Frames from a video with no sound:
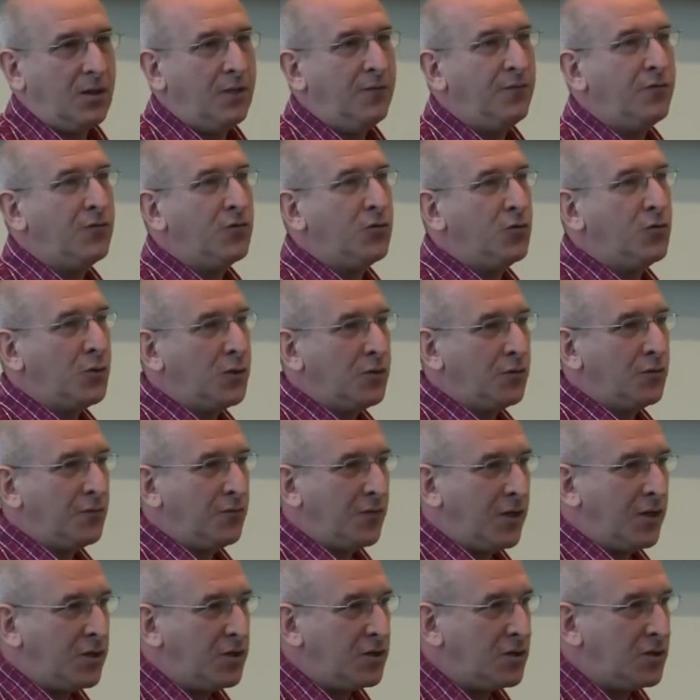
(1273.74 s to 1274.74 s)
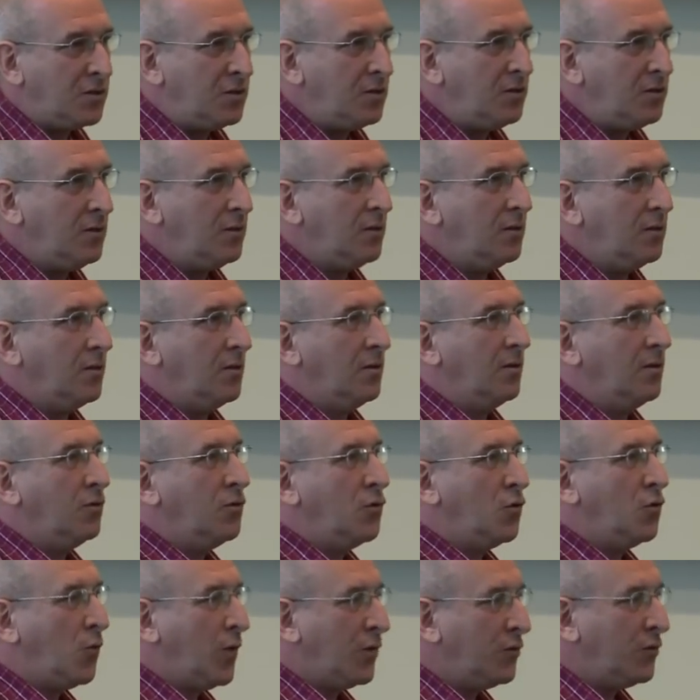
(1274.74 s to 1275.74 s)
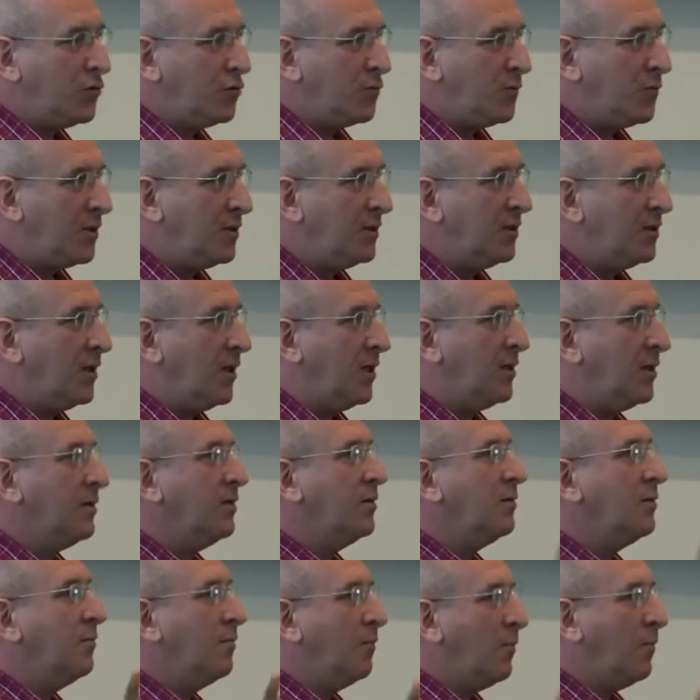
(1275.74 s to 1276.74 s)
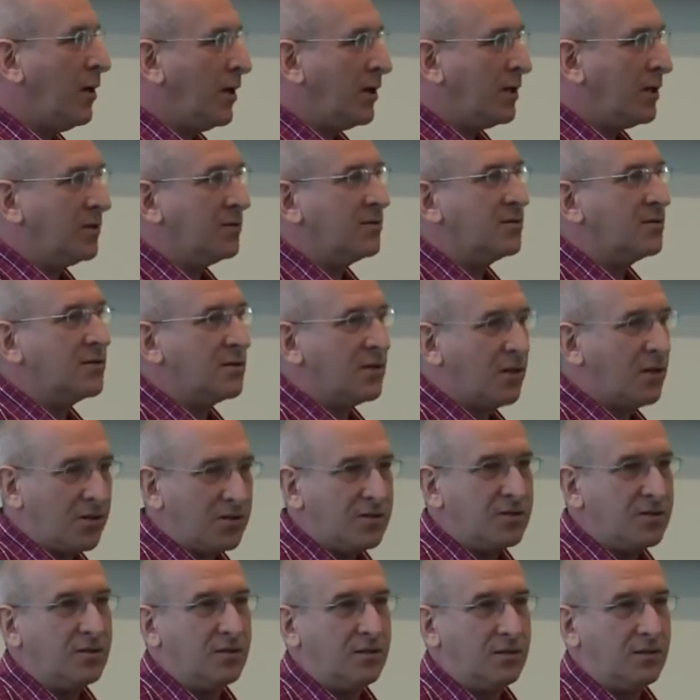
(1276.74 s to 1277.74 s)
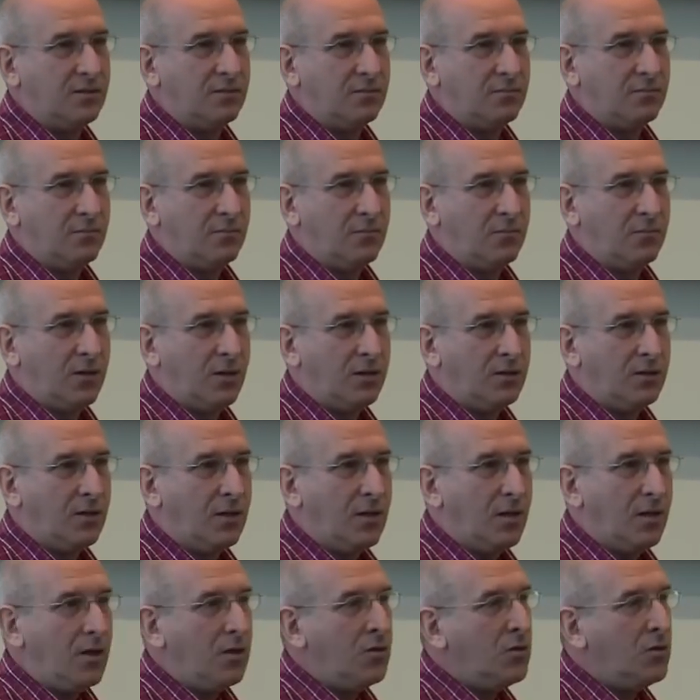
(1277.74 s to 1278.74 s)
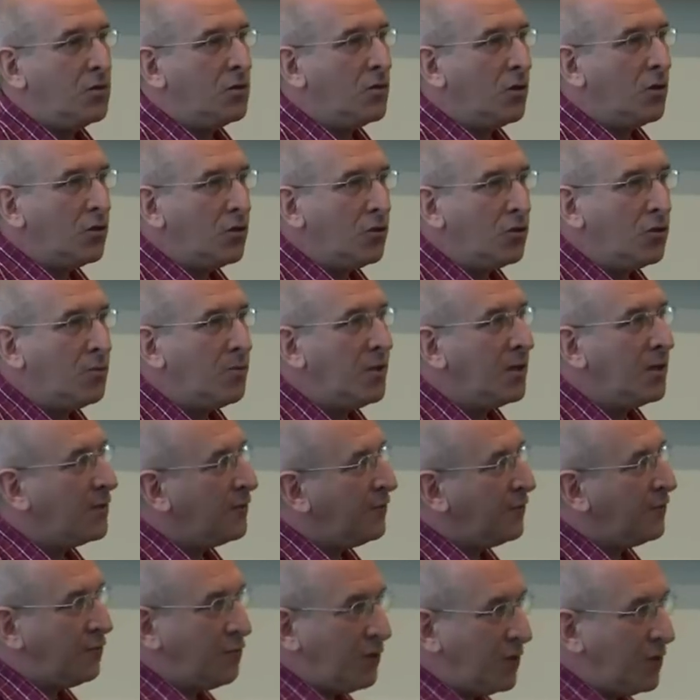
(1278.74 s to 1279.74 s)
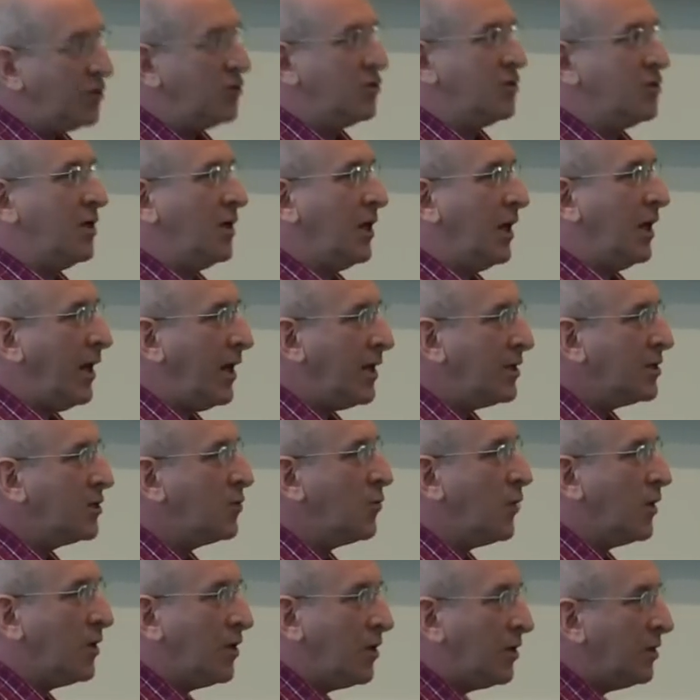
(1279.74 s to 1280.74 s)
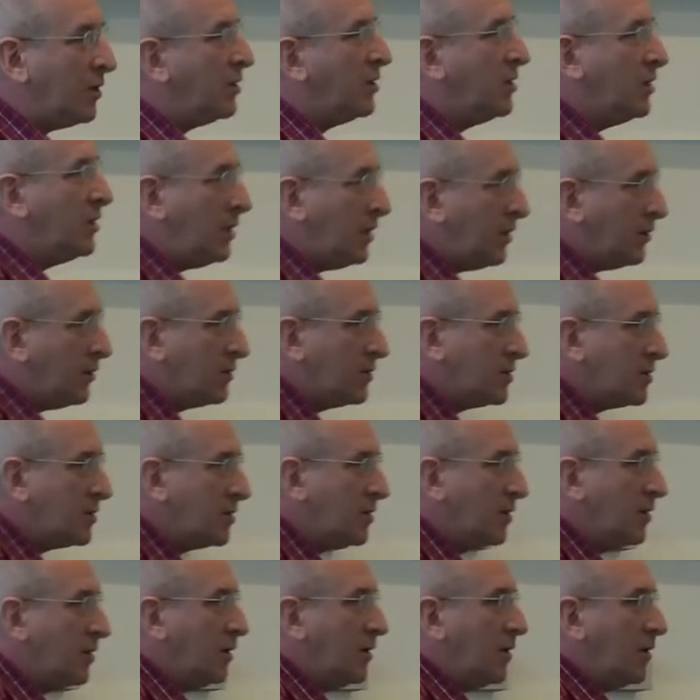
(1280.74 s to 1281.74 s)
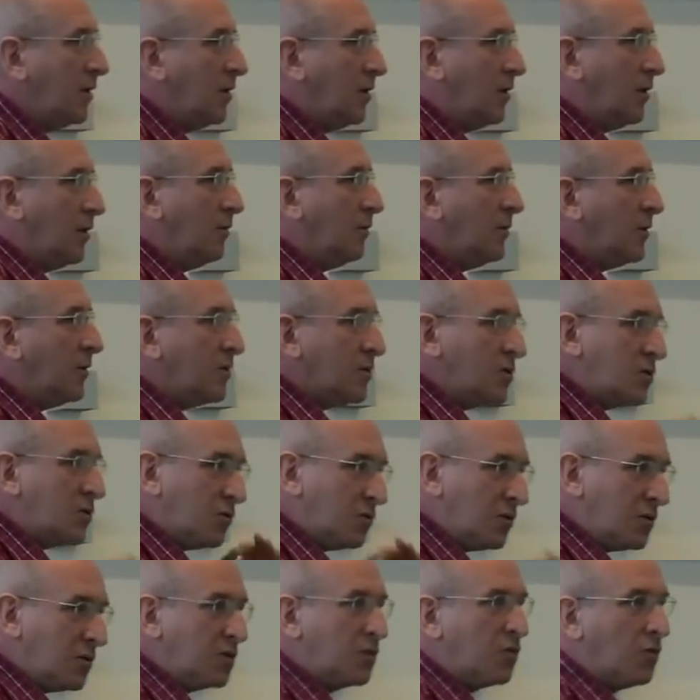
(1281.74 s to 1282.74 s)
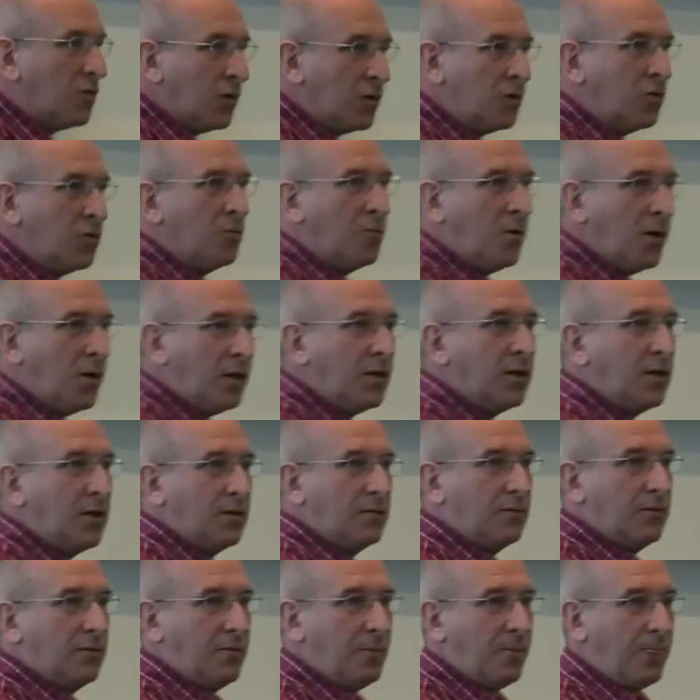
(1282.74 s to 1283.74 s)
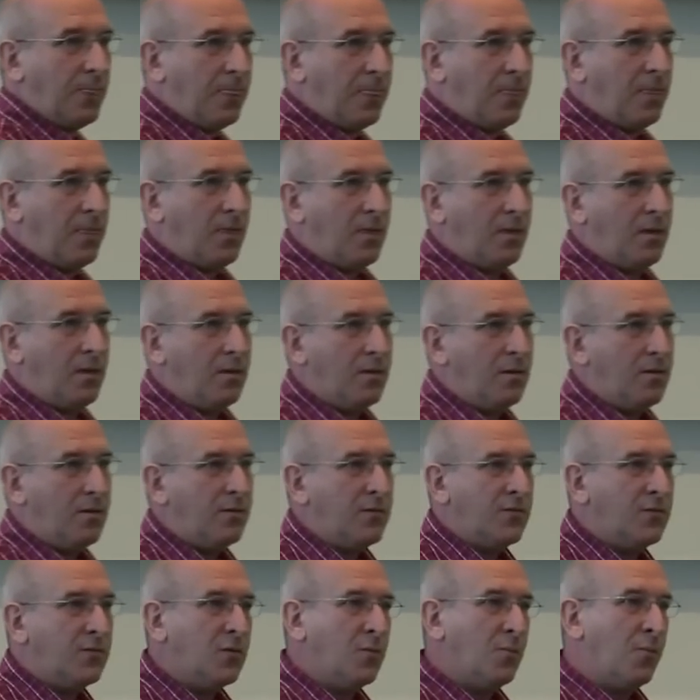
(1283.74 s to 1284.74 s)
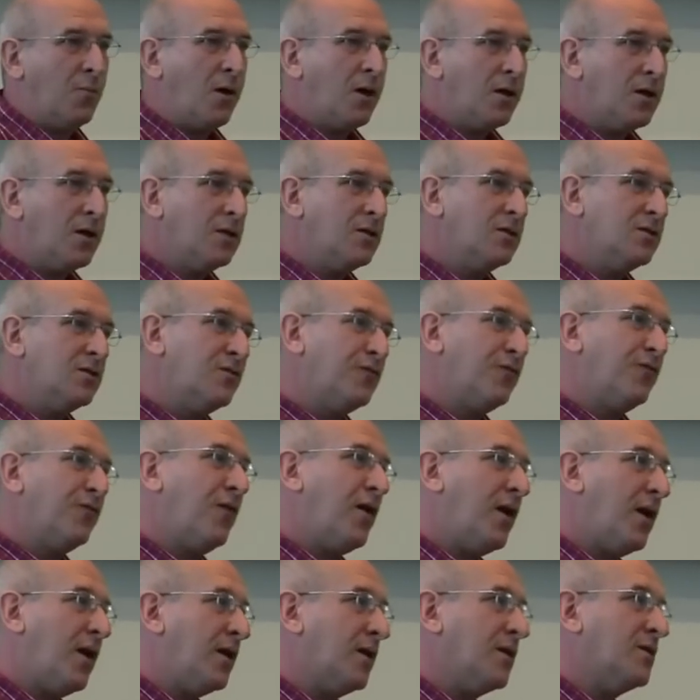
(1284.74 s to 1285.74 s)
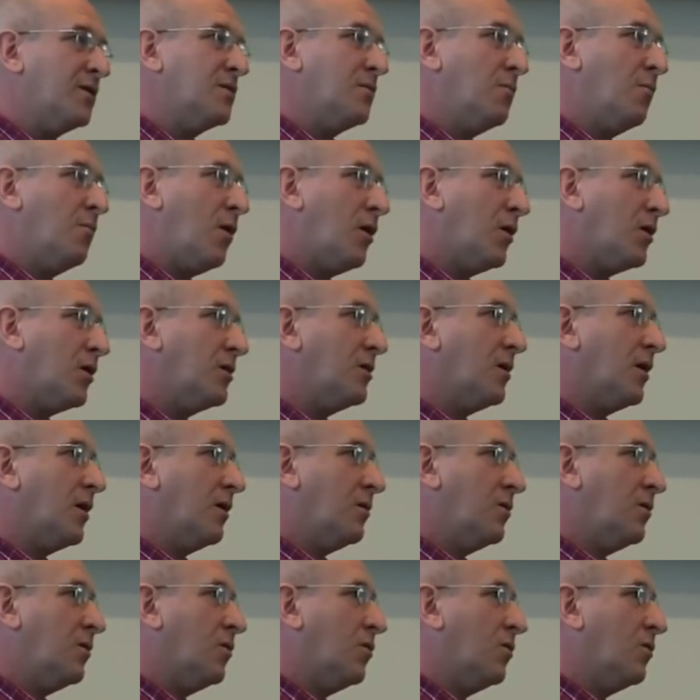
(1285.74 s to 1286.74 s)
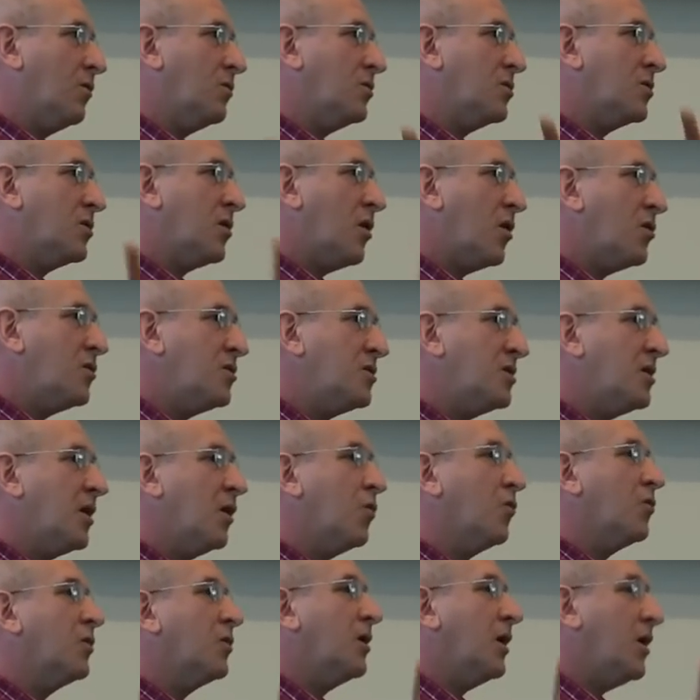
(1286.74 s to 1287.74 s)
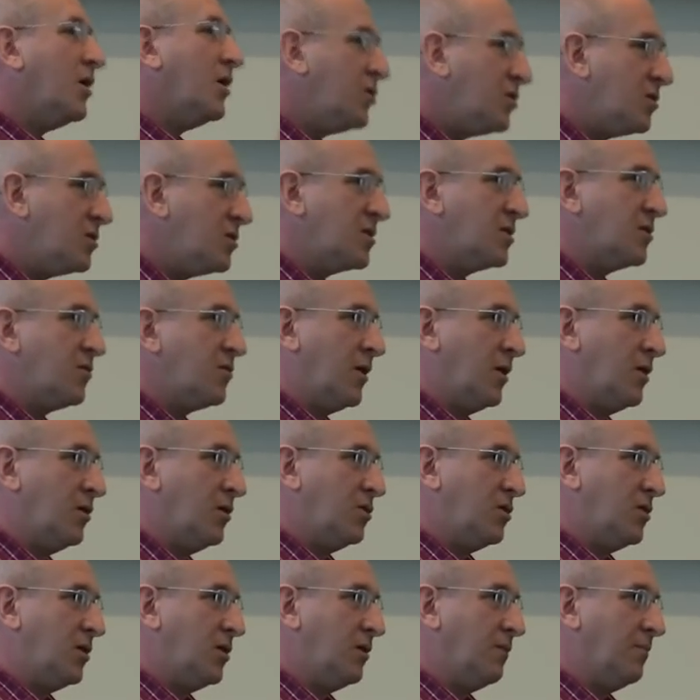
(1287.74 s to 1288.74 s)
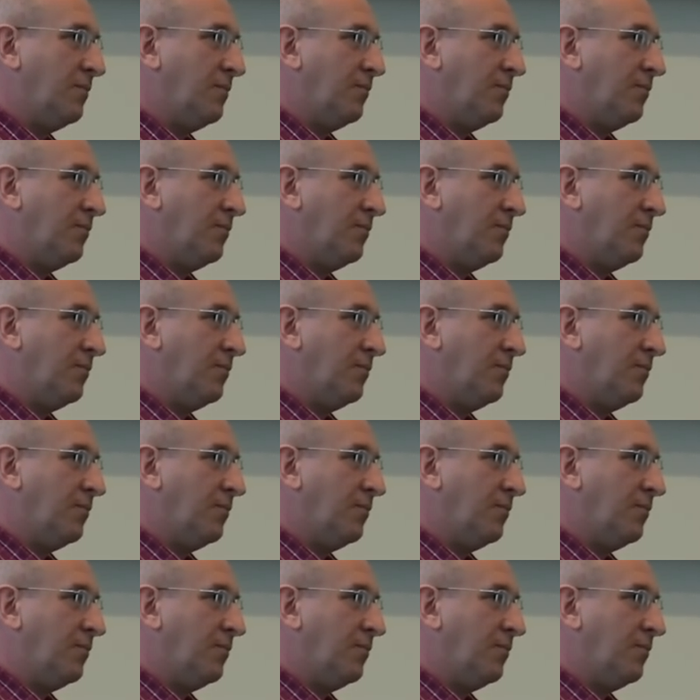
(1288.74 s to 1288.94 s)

if you do innovation, you want to maintain market scarcity, right? You're not going to make a fridge that lasts 100 years because you're destroying your market. So the market is fine as a market, you know, scarcity allocation strategy.